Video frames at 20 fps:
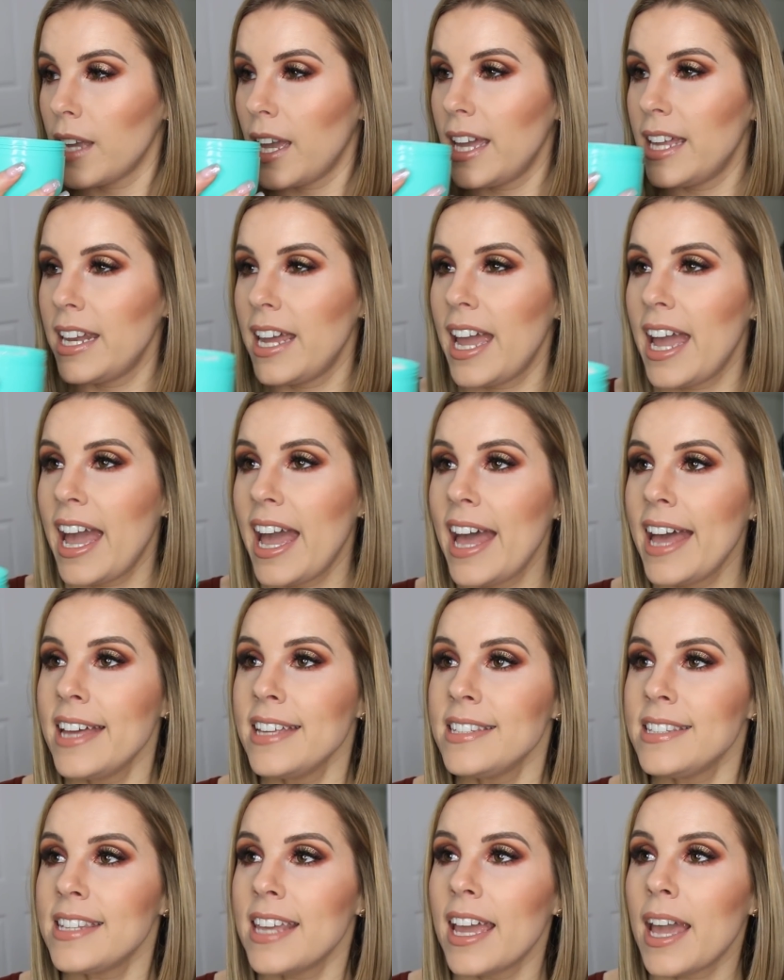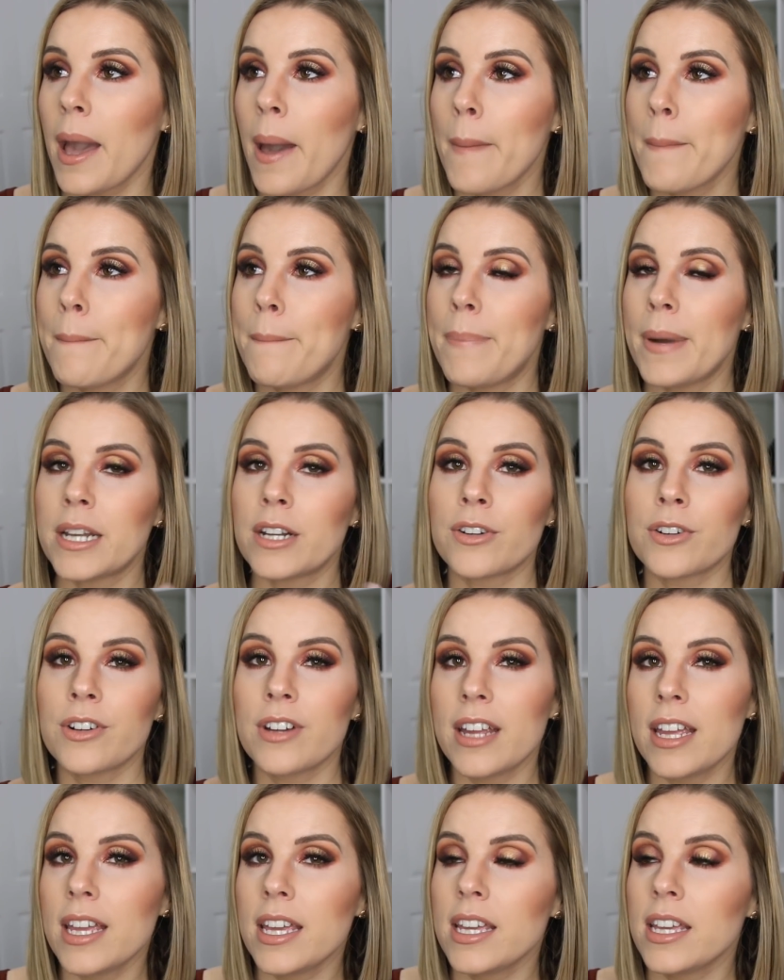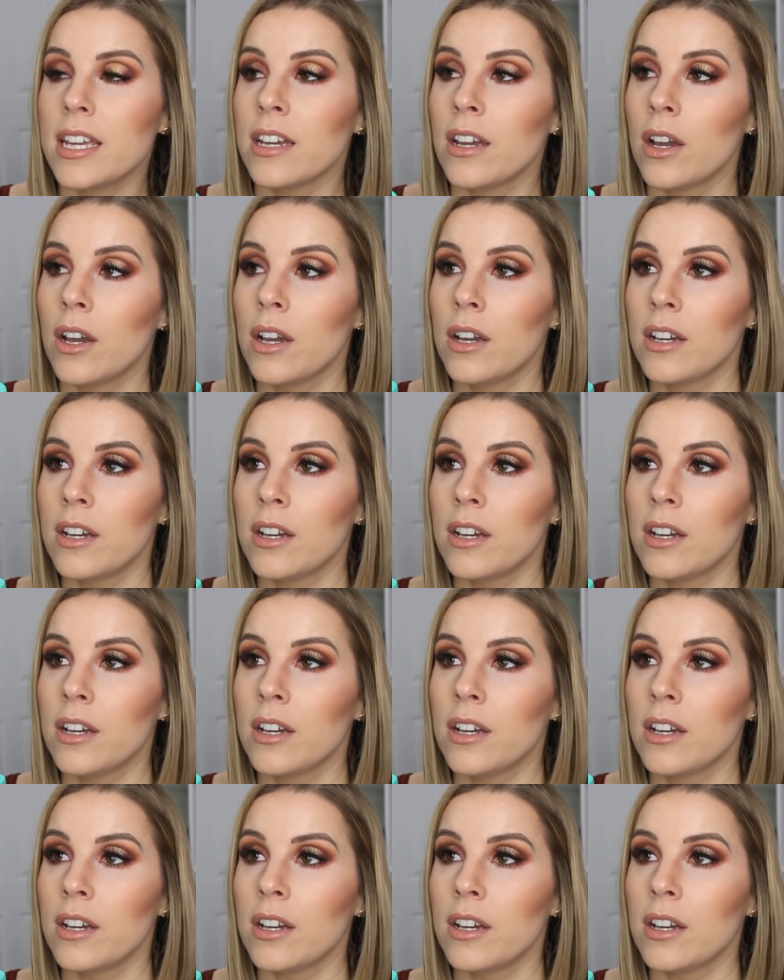and it has like a buttery,